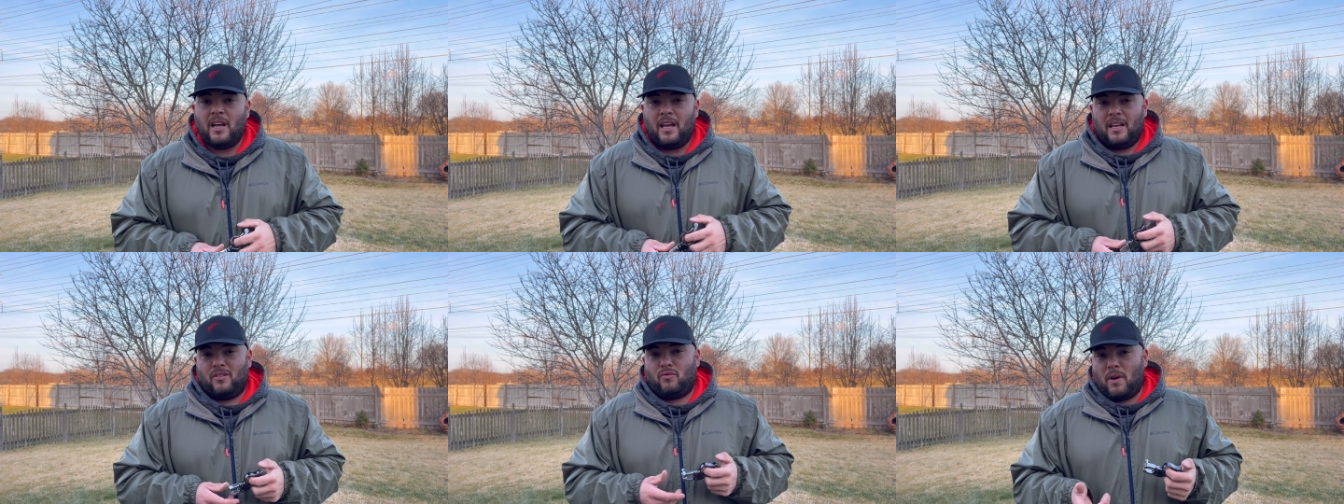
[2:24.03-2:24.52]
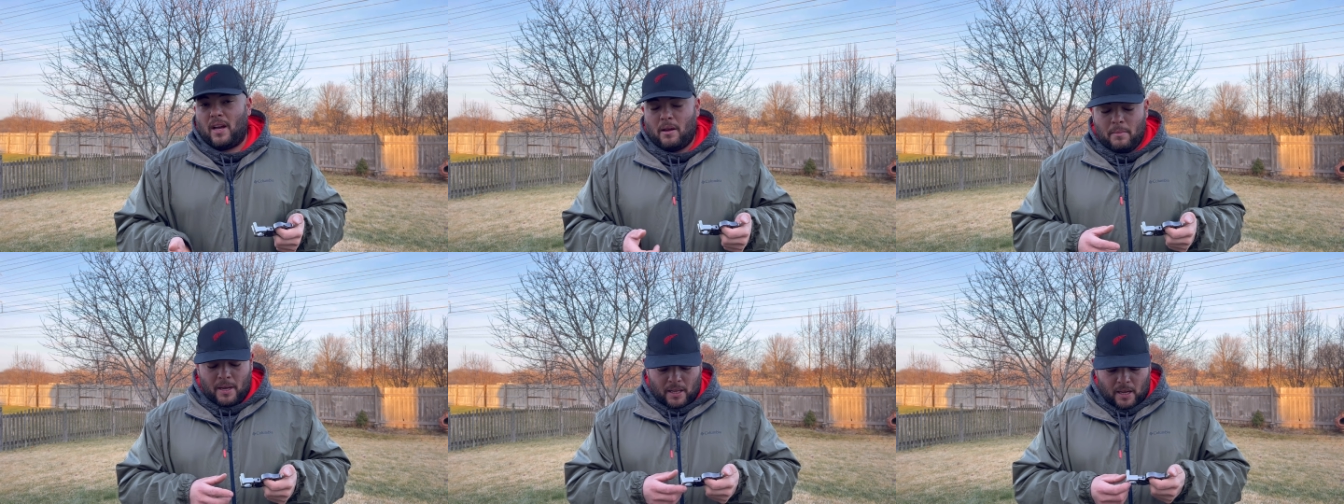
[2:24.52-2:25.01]
it's
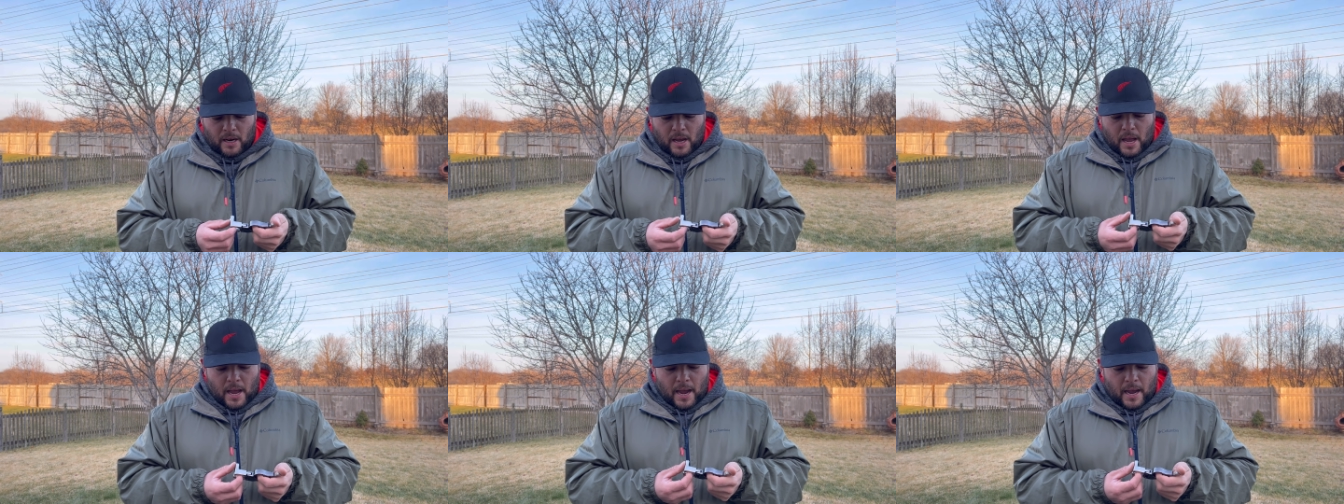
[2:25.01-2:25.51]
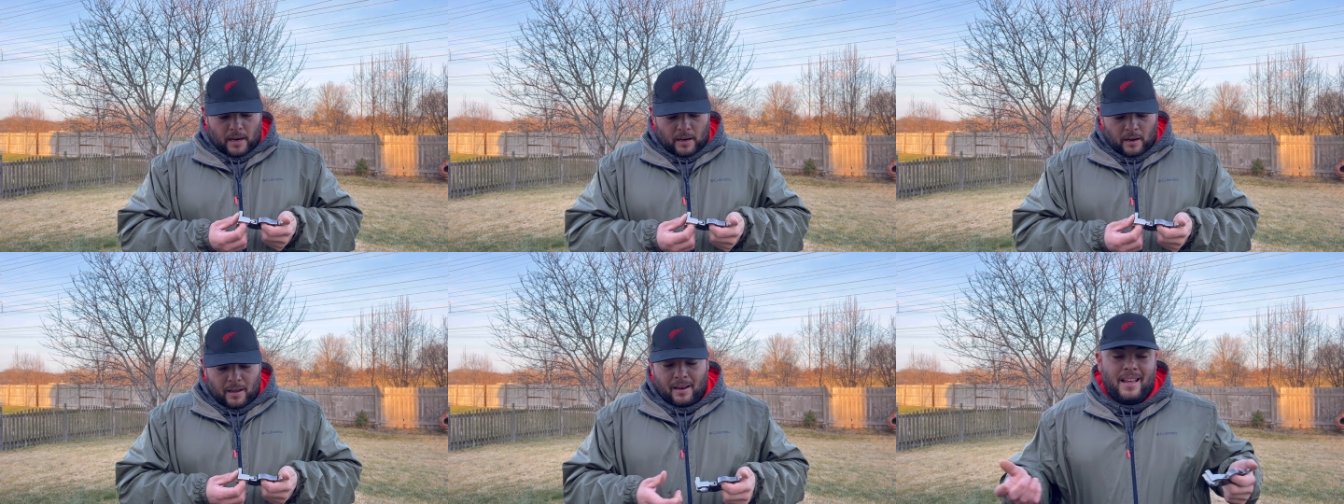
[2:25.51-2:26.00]
recommended and
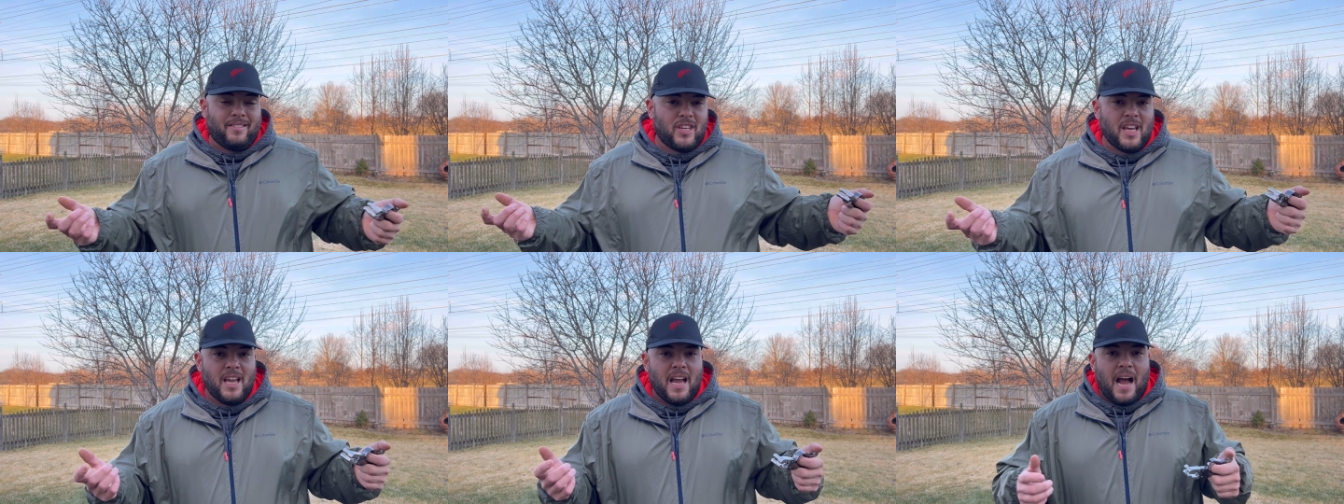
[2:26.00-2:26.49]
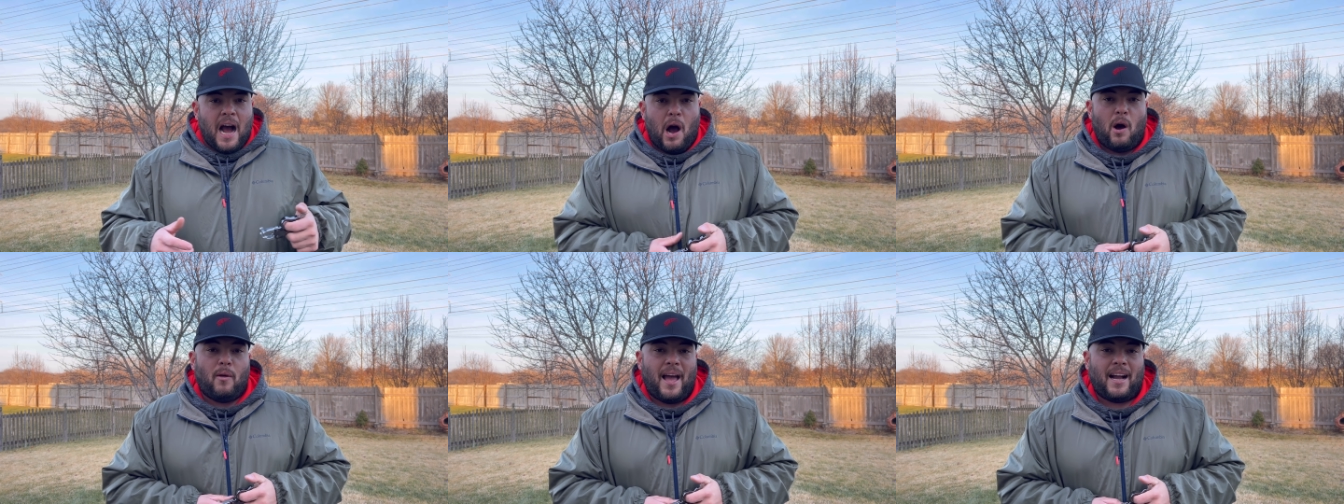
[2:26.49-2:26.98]
let's see
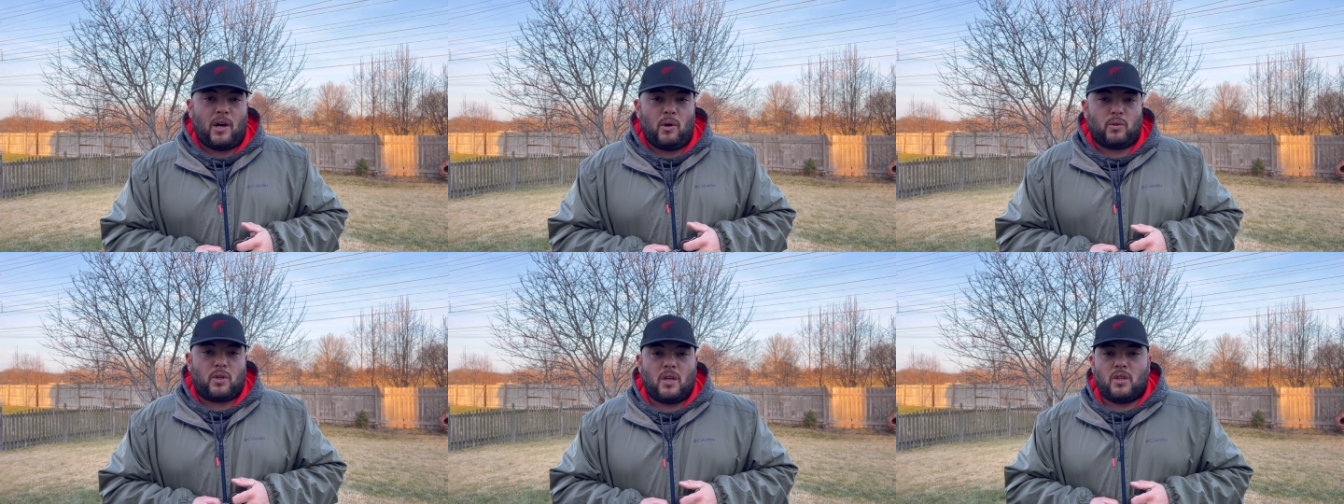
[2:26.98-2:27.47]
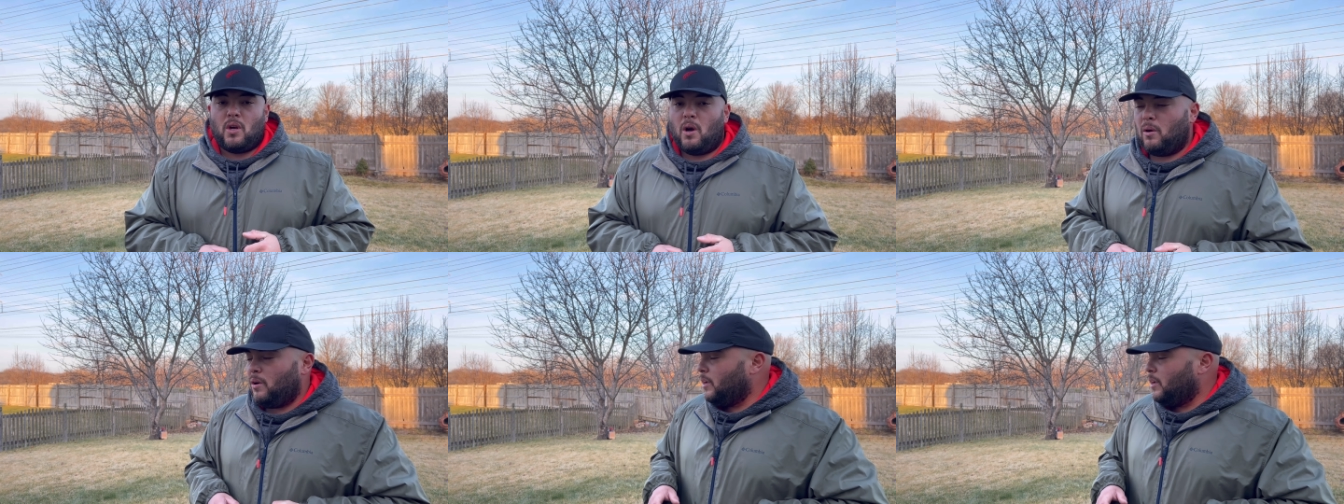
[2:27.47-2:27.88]
how that goes so